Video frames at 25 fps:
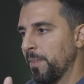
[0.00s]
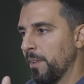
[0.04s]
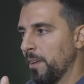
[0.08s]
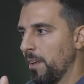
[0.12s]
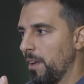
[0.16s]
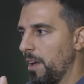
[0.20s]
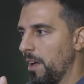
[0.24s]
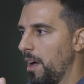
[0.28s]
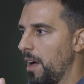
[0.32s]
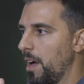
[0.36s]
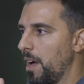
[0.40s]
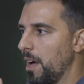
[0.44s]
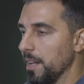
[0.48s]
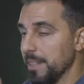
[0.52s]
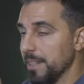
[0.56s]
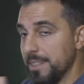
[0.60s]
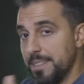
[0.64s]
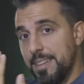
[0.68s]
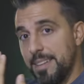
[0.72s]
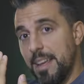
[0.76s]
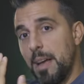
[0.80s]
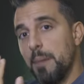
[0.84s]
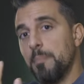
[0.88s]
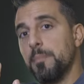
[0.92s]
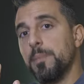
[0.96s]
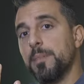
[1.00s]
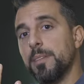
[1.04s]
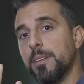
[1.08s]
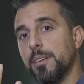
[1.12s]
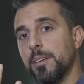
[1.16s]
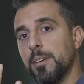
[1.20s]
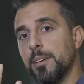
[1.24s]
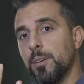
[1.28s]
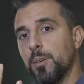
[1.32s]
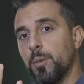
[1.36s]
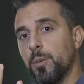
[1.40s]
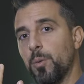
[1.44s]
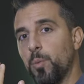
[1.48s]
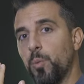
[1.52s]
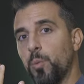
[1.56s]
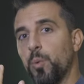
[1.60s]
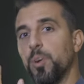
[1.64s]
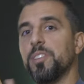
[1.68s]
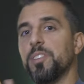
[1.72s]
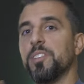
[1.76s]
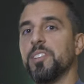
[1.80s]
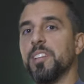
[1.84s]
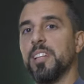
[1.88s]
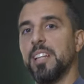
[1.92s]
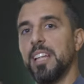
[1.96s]
uh, depth, with
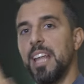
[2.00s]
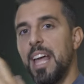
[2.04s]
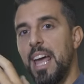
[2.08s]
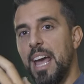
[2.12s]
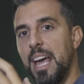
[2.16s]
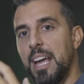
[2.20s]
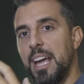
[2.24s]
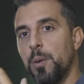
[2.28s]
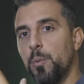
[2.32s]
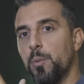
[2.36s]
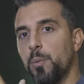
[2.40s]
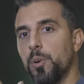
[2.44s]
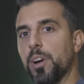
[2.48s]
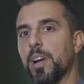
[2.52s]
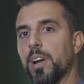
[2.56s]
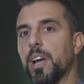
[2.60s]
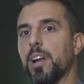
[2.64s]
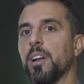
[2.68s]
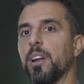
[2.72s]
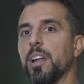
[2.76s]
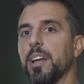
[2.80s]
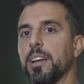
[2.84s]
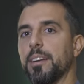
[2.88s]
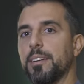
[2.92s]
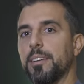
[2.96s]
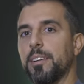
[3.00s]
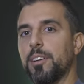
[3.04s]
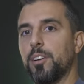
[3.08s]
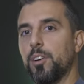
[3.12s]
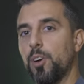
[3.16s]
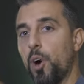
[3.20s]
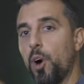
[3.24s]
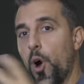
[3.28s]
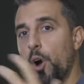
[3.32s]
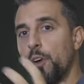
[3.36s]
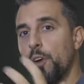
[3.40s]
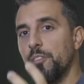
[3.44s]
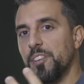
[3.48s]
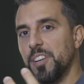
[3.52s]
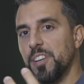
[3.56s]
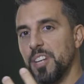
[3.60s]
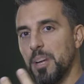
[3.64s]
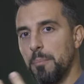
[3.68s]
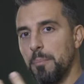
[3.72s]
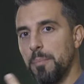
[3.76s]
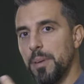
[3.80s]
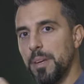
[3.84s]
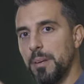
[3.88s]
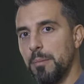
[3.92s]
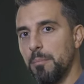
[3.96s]
delay, we're kind of like carving a
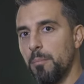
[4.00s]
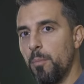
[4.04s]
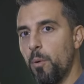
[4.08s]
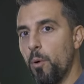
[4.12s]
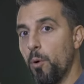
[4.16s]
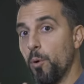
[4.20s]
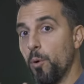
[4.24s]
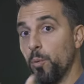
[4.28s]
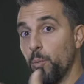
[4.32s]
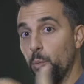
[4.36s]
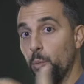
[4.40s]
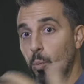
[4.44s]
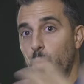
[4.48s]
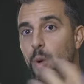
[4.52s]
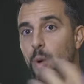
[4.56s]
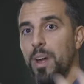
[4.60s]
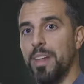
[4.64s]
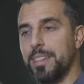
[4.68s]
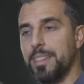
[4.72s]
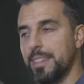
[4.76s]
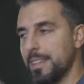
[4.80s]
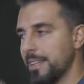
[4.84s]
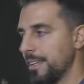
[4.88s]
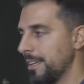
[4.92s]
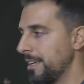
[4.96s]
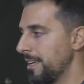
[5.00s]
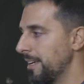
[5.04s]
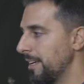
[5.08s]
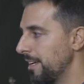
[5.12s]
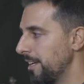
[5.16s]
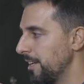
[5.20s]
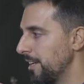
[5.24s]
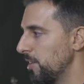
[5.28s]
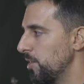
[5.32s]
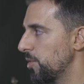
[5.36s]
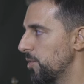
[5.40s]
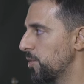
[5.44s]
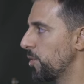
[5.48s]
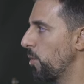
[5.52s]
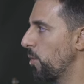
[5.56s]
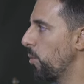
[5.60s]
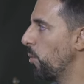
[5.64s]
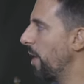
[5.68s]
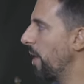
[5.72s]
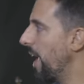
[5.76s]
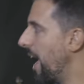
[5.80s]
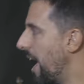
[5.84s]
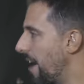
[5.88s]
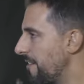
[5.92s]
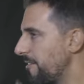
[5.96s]
bit more width. So we
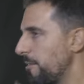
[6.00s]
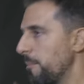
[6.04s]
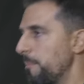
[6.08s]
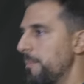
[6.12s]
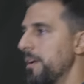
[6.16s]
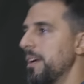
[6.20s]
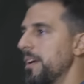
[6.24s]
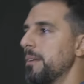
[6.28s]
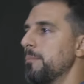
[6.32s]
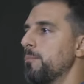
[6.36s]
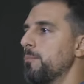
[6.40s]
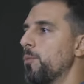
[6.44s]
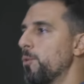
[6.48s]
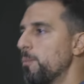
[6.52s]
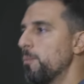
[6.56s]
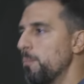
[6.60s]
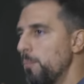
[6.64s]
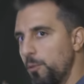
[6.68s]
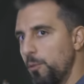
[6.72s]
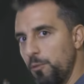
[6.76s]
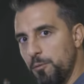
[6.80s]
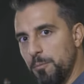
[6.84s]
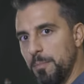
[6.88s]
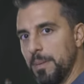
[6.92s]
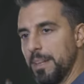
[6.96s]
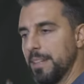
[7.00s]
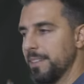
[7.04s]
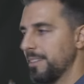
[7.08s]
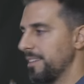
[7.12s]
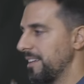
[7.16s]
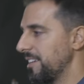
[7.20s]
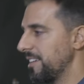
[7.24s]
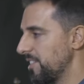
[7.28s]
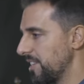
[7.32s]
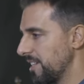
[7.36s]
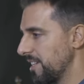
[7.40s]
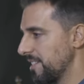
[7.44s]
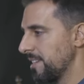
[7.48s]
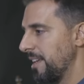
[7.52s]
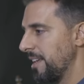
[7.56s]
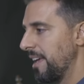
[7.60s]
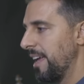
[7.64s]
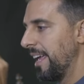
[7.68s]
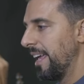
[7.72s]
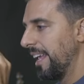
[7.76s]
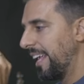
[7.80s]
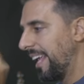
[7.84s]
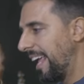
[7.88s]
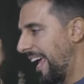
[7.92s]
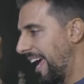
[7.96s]
have a bit more movement that just
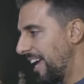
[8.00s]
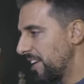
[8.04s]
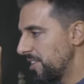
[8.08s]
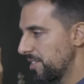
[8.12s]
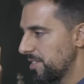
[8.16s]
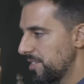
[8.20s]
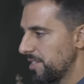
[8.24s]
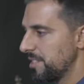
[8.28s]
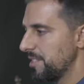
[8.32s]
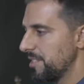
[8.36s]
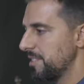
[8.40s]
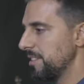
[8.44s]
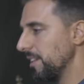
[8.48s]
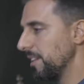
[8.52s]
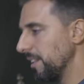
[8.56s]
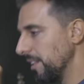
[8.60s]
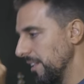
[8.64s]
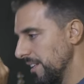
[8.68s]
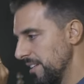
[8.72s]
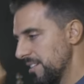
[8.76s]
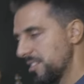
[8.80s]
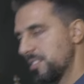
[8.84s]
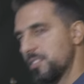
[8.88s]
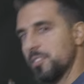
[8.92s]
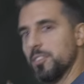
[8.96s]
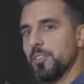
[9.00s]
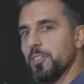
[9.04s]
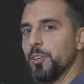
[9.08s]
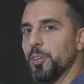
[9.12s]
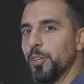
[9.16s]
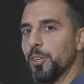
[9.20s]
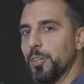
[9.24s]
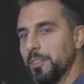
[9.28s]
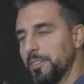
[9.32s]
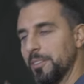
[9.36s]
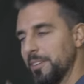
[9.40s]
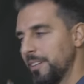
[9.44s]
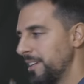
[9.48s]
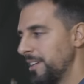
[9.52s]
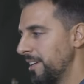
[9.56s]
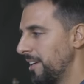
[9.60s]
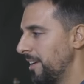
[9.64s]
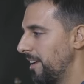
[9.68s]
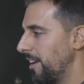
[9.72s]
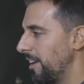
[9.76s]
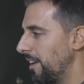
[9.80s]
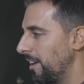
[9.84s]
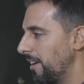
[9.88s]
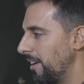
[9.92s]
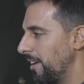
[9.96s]
catches the listener
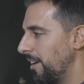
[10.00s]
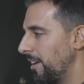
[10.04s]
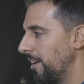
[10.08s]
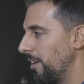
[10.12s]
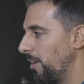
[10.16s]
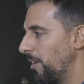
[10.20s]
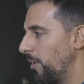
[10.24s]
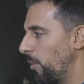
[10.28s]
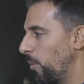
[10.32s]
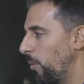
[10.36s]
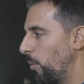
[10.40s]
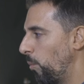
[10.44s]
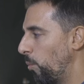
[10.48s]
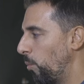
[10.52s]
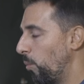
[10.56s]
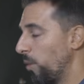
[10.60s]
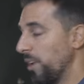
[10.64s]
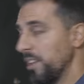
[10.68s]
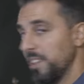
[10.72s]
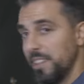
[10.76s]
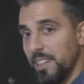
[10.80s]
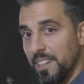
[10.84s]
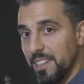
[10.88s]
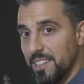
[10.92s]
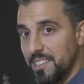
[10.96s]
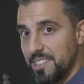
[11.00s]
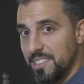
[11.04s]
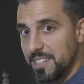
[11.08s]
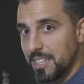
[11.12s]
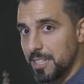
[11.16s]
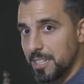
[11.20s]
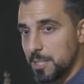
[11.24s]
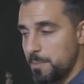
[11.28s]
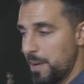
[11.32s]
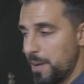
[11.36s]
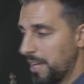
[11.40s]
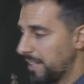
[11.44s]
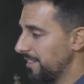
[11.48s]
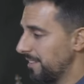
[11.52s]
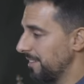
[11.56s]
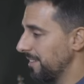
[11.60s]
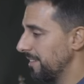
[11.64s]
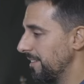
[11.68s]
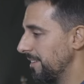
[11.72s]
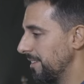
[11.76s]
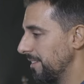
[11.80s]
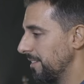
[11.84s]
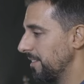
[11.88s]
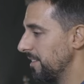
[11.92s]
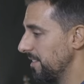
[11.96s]
when they least expect it.
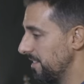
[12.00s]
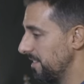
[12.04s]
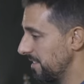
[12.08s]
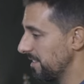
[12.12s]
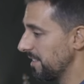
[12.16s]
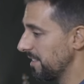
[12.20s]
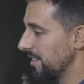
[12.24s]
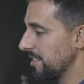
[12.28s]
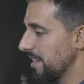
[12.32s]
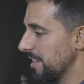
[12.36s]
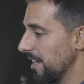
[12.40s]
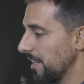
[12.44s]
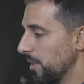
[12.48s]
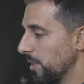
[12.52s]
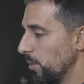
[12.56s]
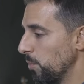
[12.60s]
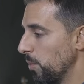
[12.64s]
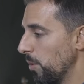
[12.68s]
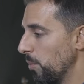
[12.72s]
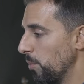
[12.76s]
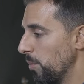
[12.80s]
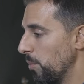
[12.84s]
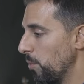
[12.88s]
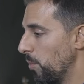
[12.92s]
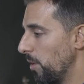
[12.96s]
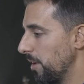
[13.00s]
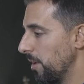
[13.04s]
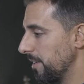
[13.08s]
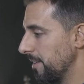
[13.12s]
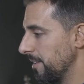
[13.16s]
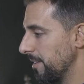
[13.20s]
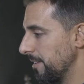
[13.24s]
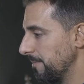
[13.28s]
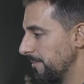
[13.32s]
This is exactly what we want.